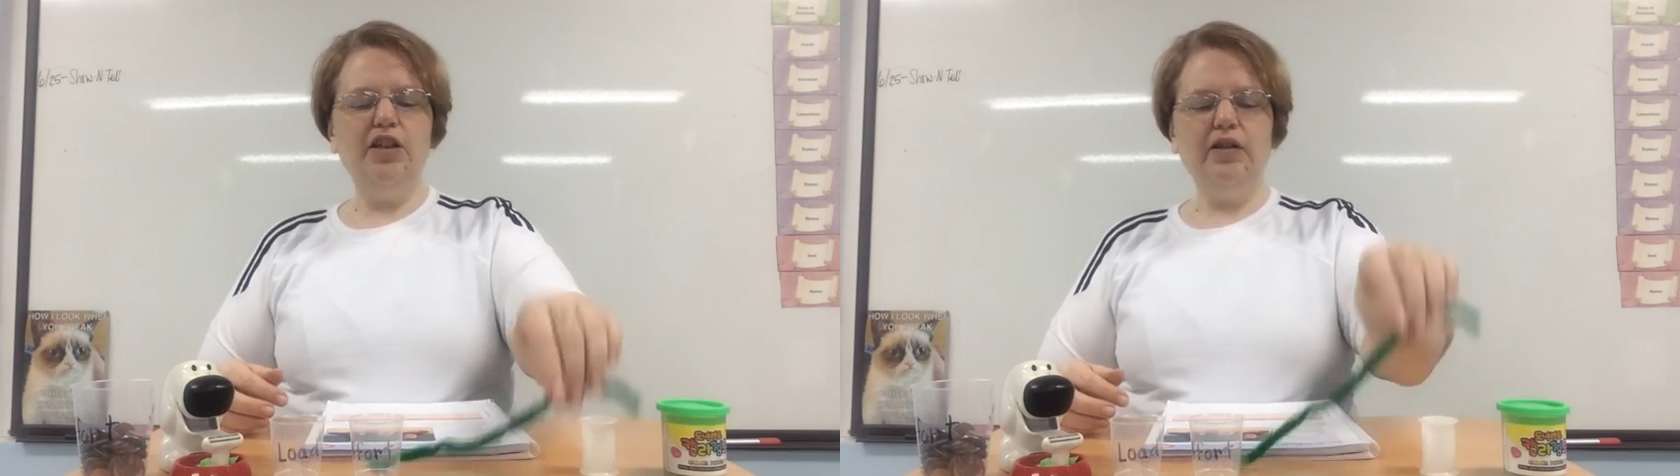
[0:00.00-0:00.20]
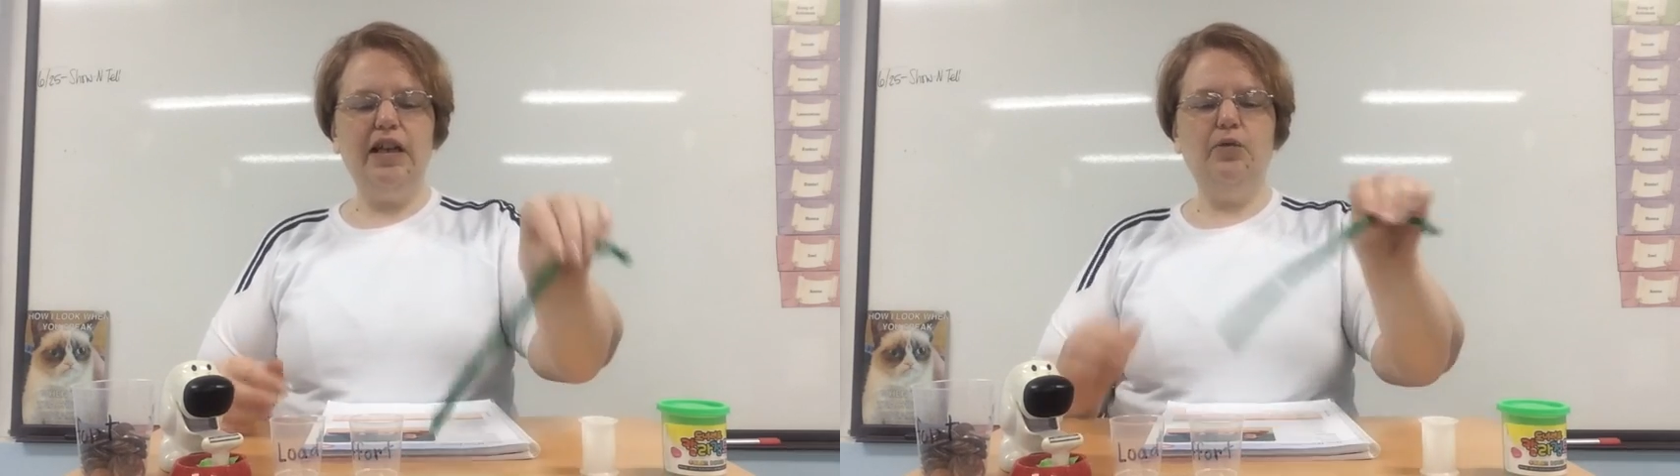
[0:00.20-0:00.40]

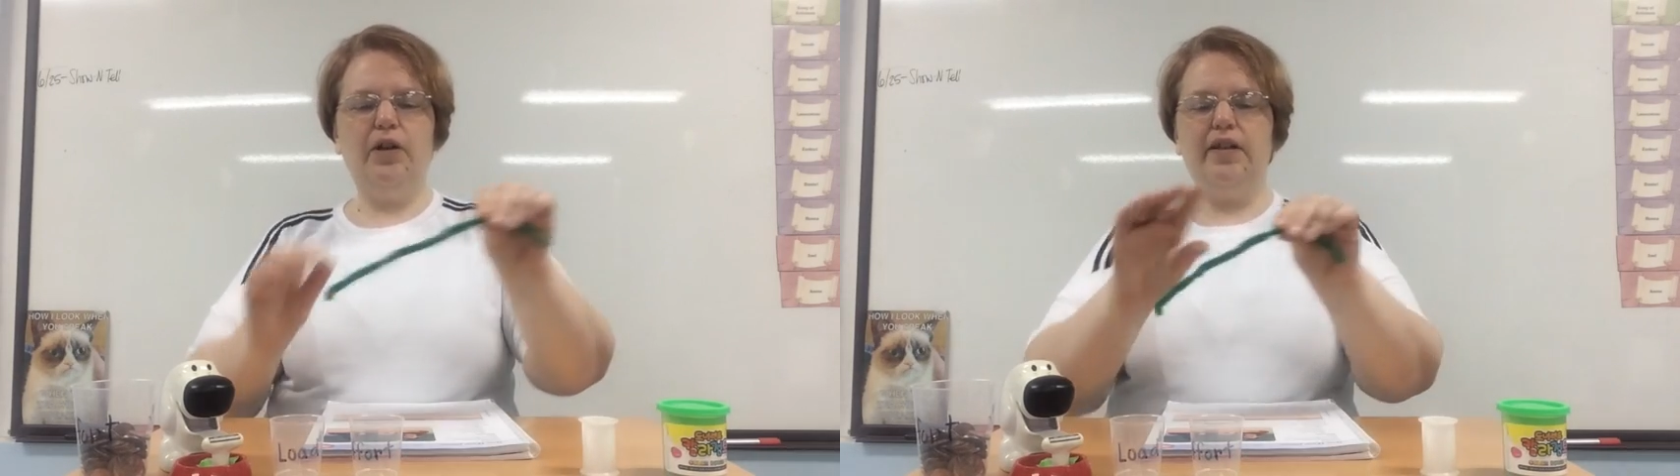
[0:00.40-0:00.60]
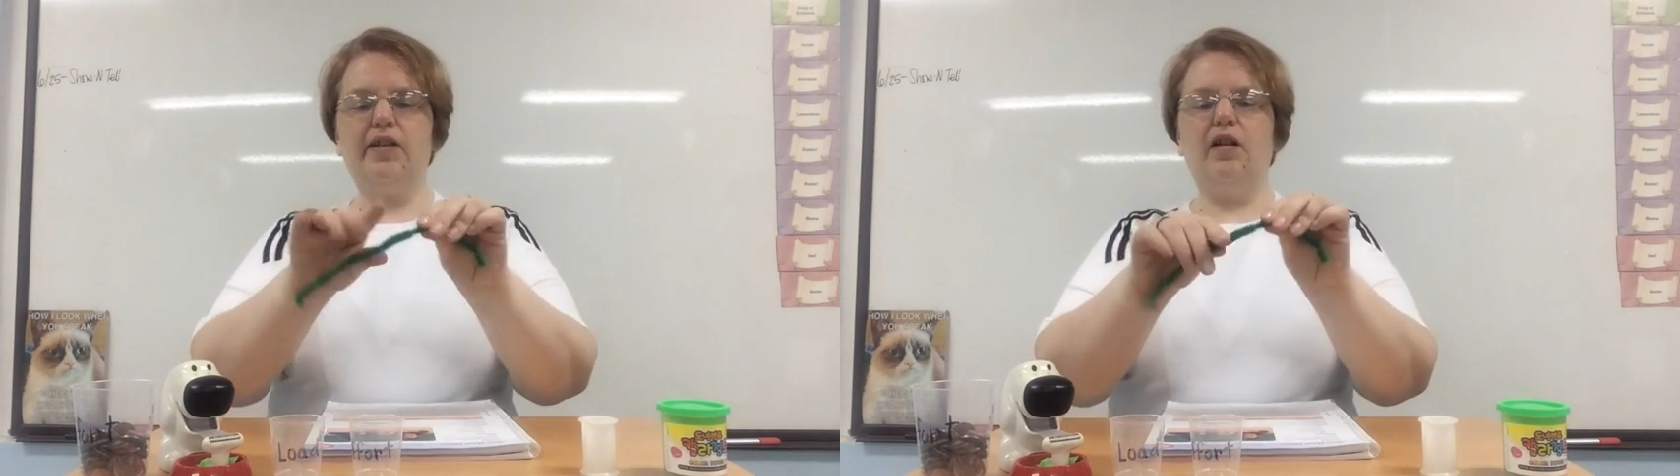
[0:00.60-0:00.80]
you need
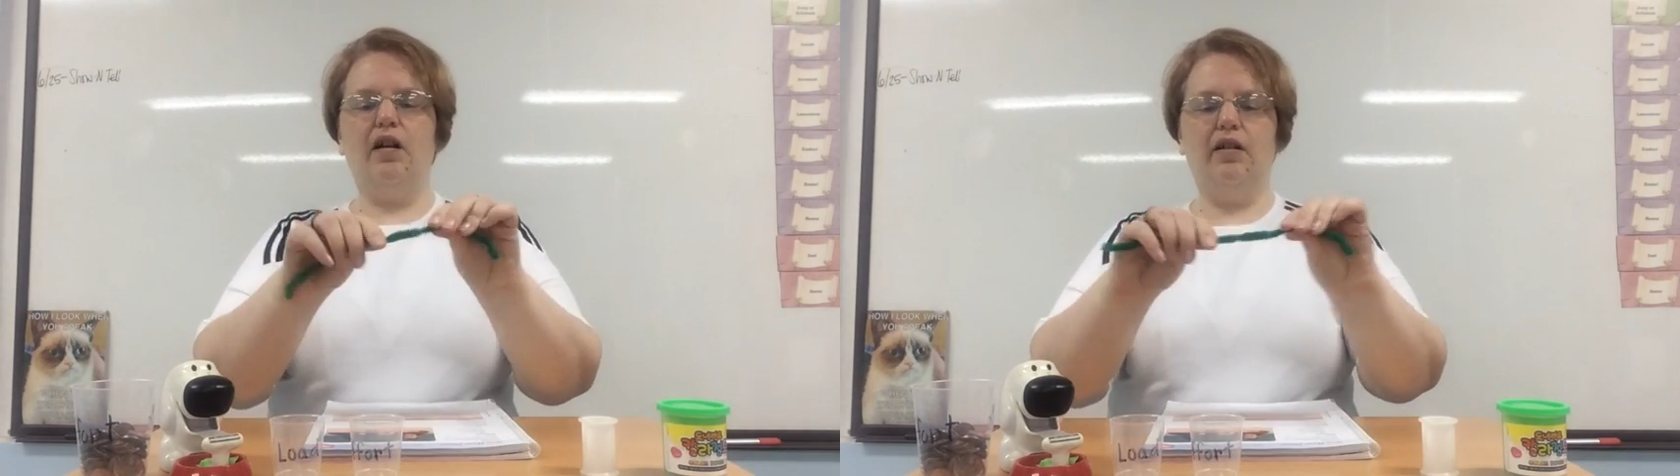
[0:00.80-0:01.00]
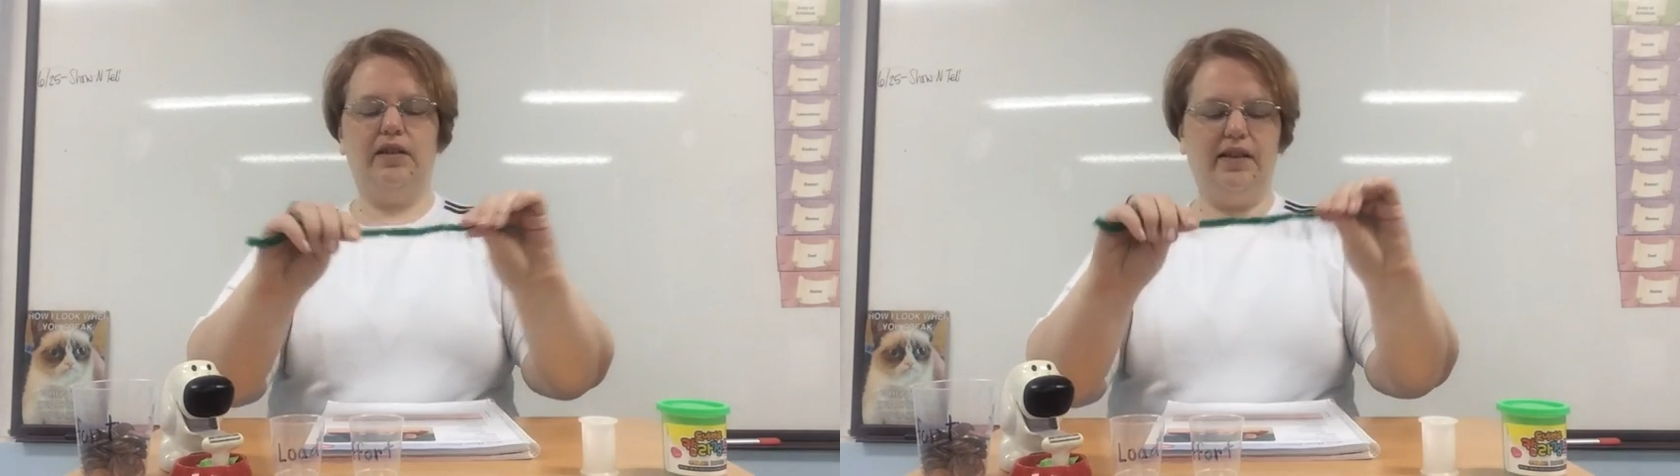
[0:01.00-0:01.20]
what is
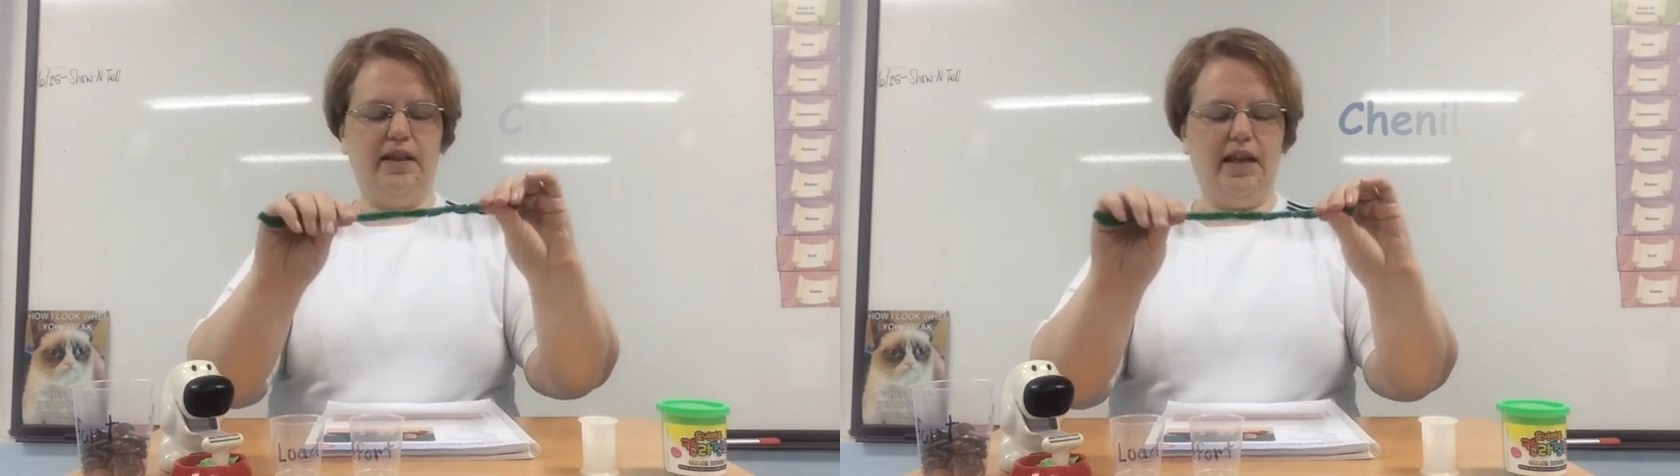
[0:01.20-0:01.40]
called,